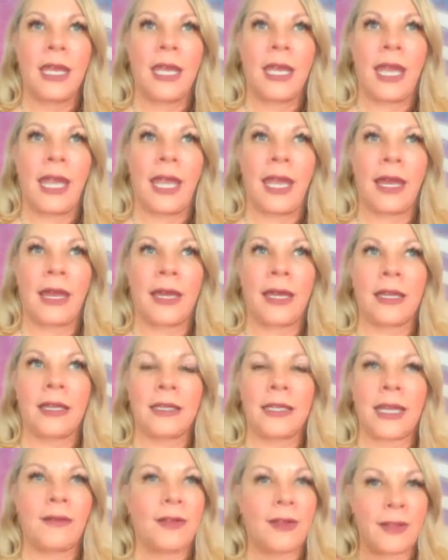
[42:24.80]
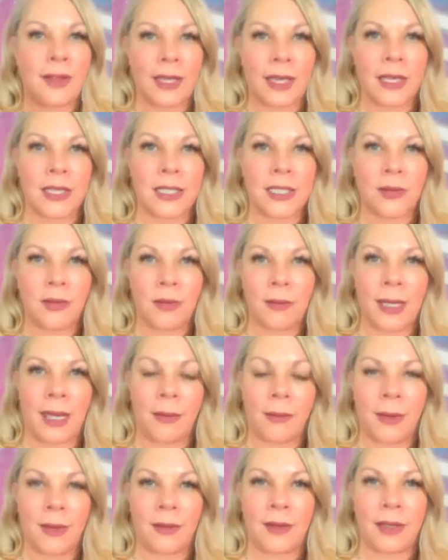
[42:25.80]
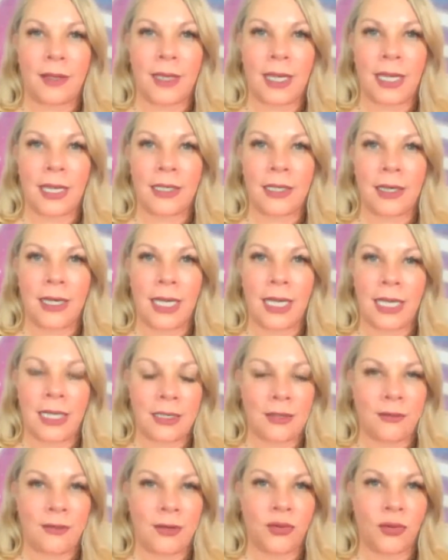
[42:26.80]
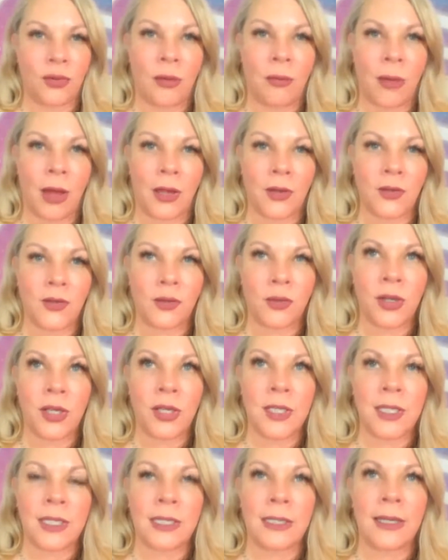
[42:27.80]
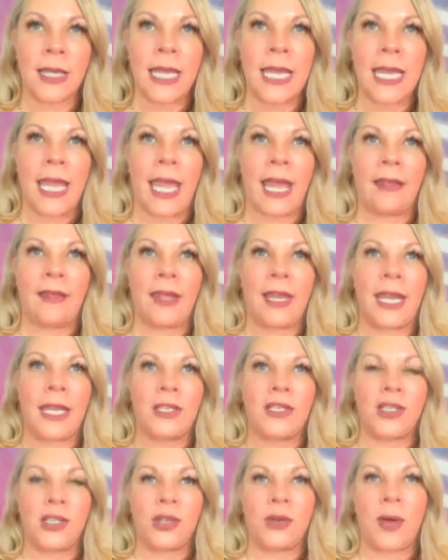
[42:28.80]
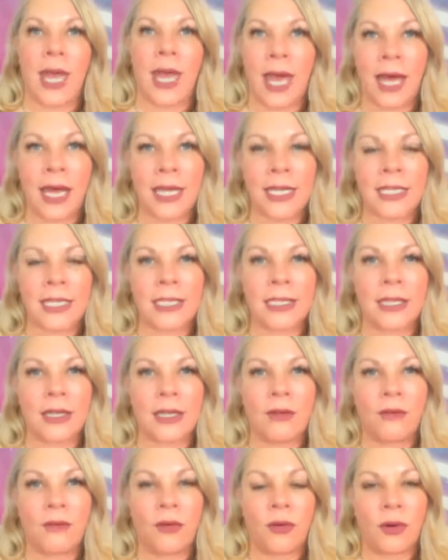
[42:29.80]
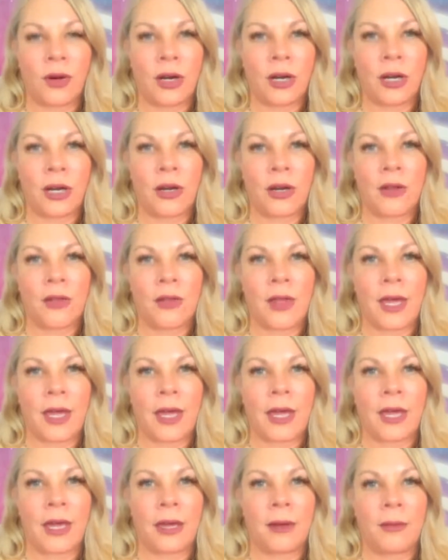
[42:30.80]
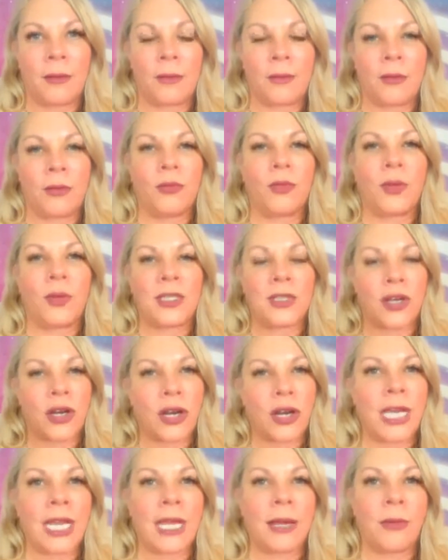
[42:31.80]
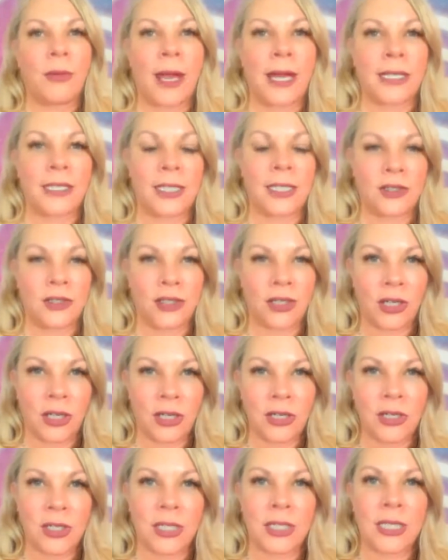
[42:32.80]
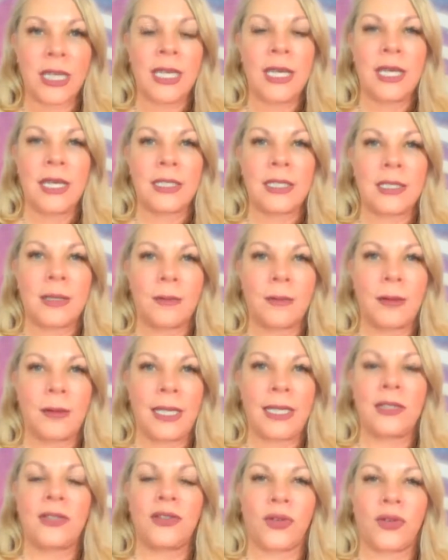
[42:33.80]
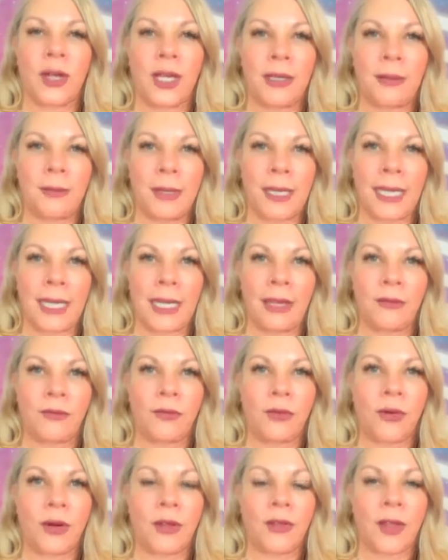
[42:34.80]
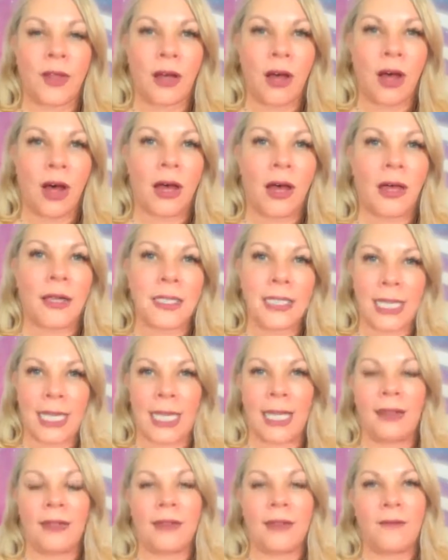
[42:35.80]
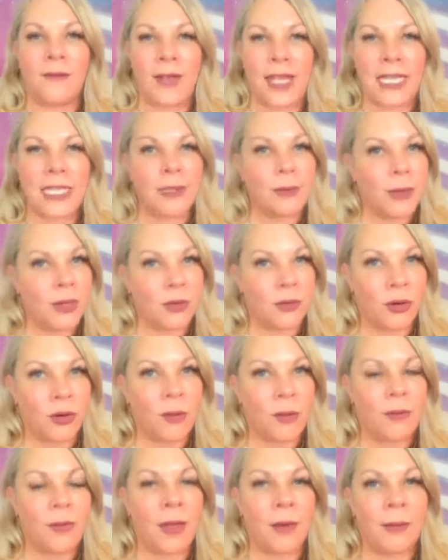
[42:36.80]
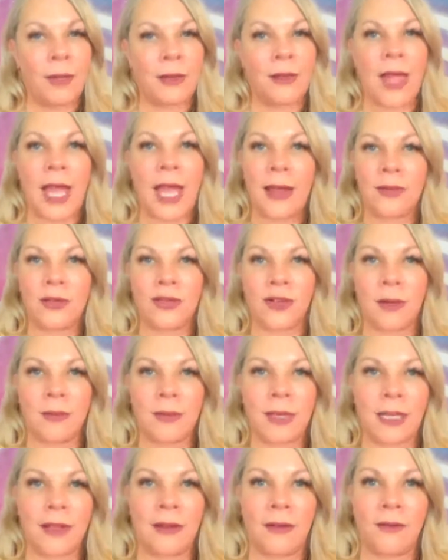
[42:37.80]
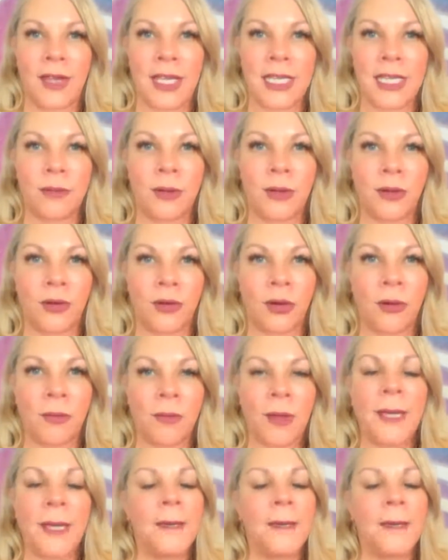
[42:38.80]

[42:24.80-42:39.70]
and everything else will be up in the individual modules. And then I do ask for the returning practitioners to please join me for the calls in the Facebook group. They'll be live streamed in the Facebook group